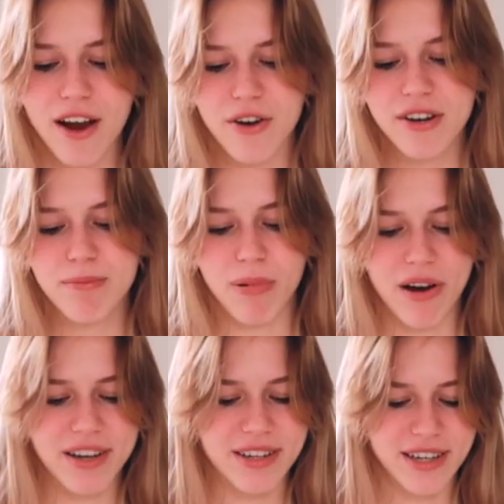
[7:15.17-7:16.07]
I already
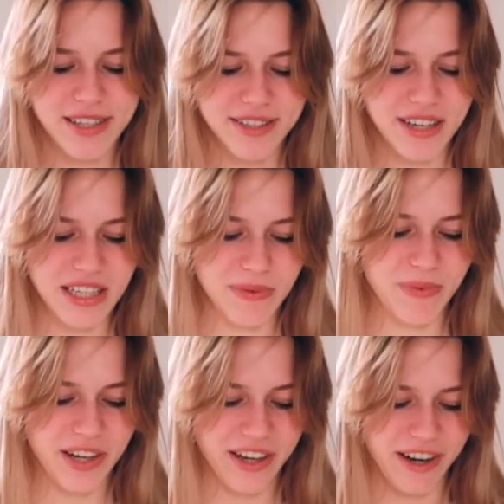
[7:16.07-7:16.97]
bought it in a size
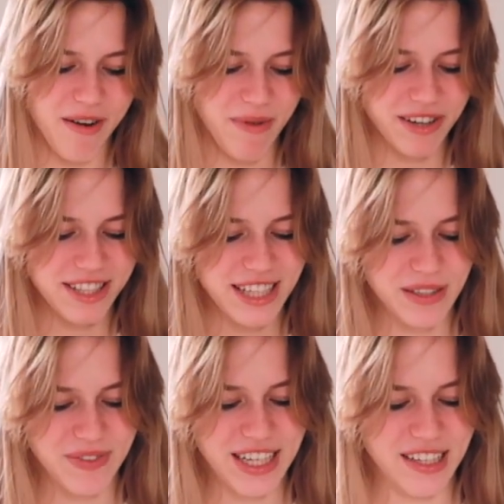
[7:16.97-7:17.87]
bigger. I bought a size
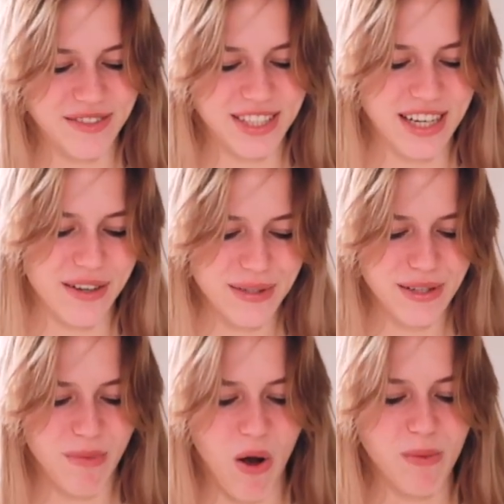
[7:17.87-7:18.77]
medium instead of a
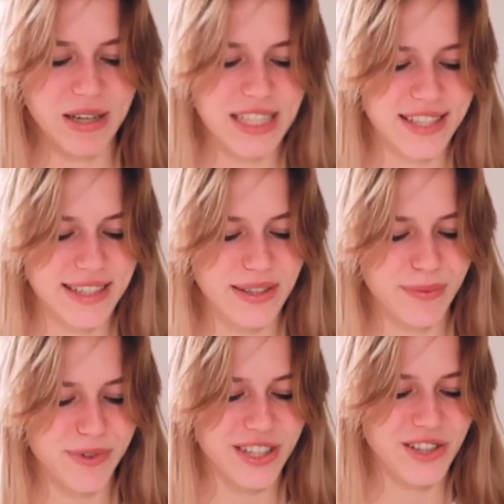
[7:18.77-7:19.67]
small, but it's still pretty